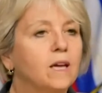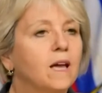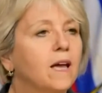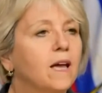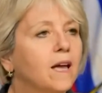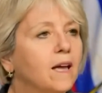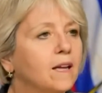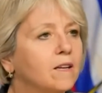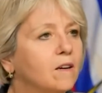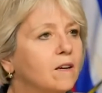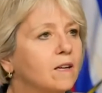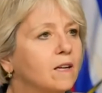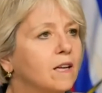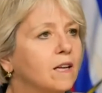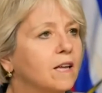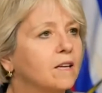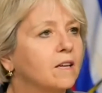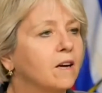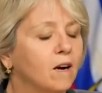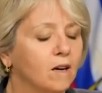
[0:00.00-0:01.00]
We
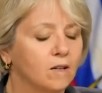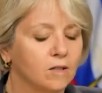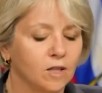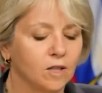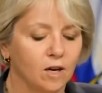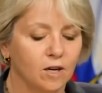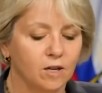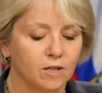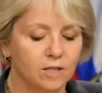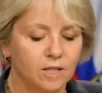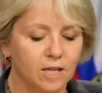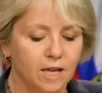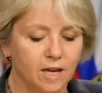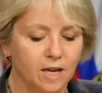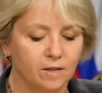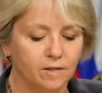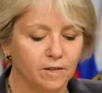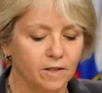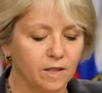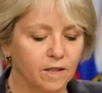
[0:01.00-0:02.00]
cannot let our guard
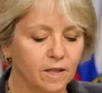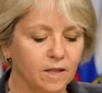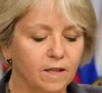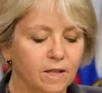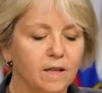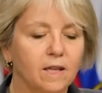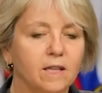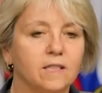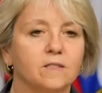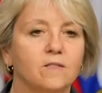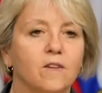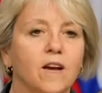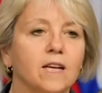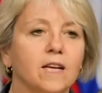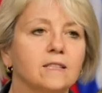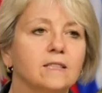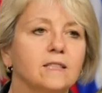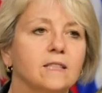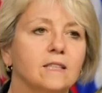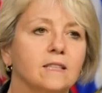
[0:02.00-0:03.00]
down, as
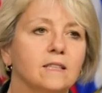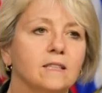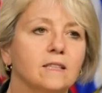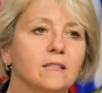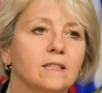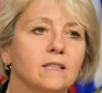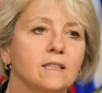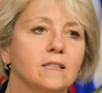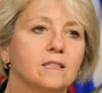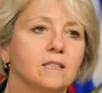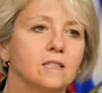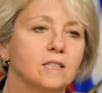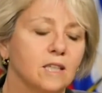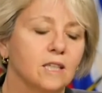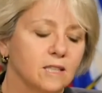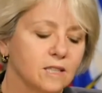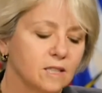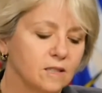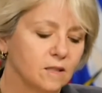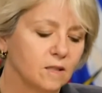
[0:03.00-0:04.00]
vaccine is
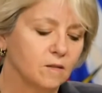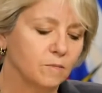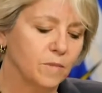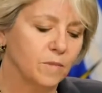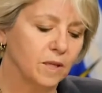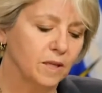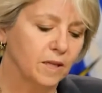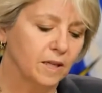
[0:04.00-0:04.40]
just